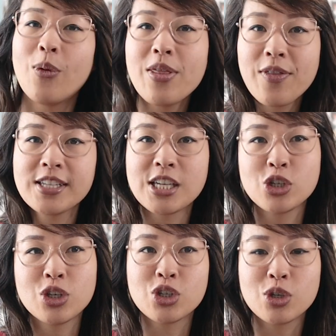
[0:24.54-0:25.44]
One of the things I
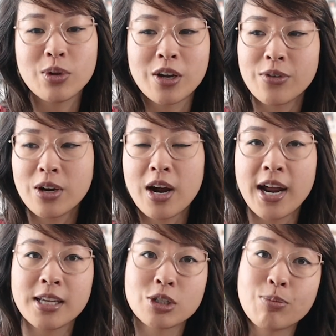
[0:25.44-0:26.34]
usually do whenever
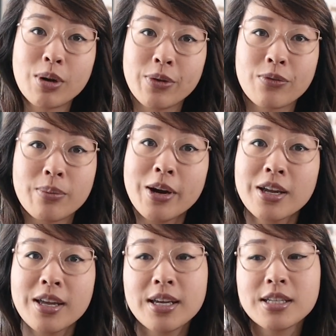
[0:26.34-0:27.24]
I start prepping for a
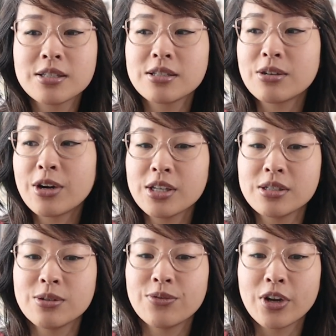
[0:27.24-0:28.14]
market is starting
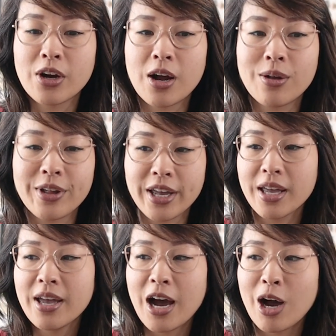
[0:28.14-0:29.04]
to figure out
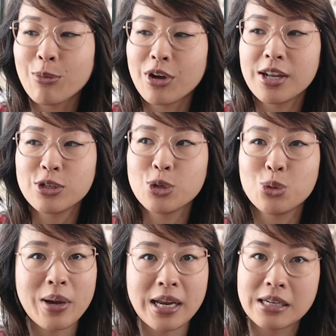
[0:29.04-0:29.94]
how I'm gonna do
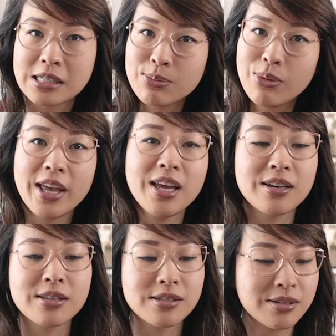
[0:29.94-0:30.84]
my display,
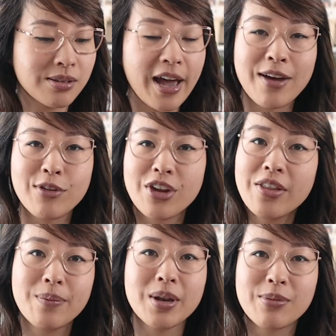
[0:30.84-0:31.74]
because I haven't done
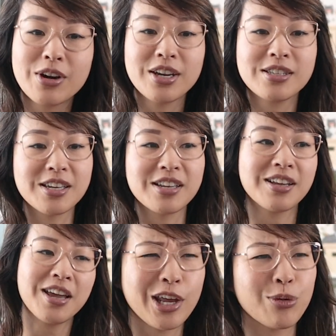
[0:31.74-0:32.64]
that many markets and
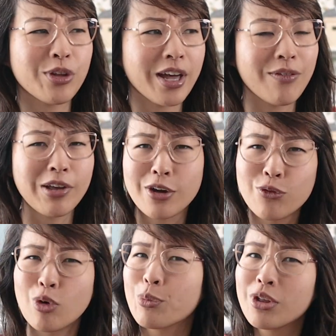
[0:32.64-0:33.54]
I don't really have a
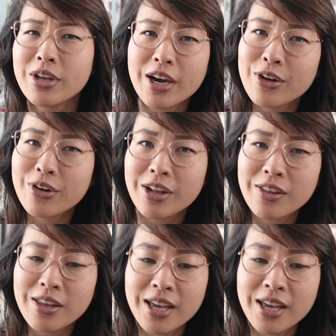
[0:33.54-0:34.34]
formula down or anything